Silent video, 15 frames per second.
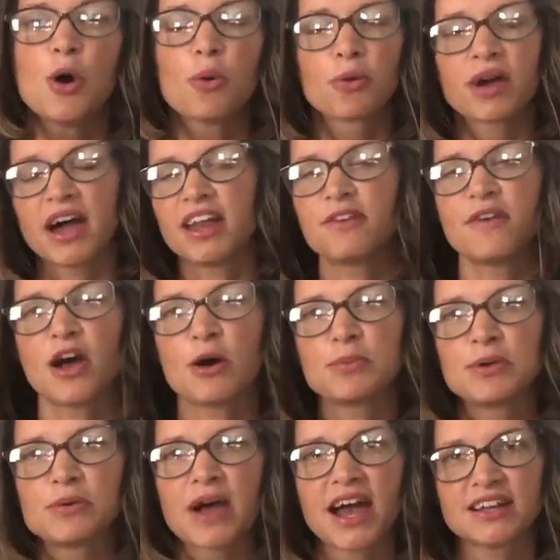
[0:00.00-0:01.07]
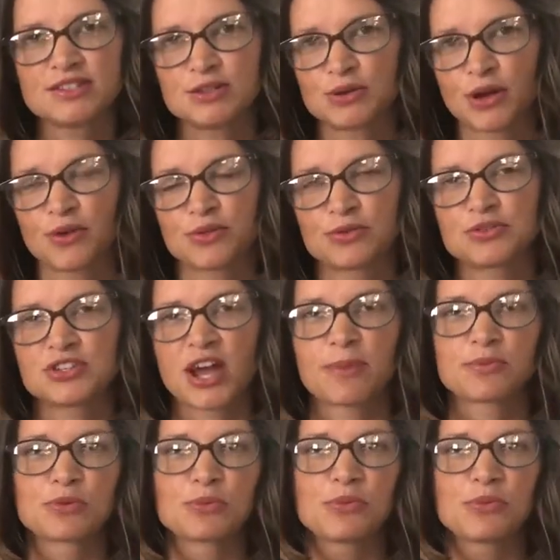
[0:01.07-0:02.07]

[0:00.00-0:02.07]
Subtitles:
will kind of help you as you go through chapter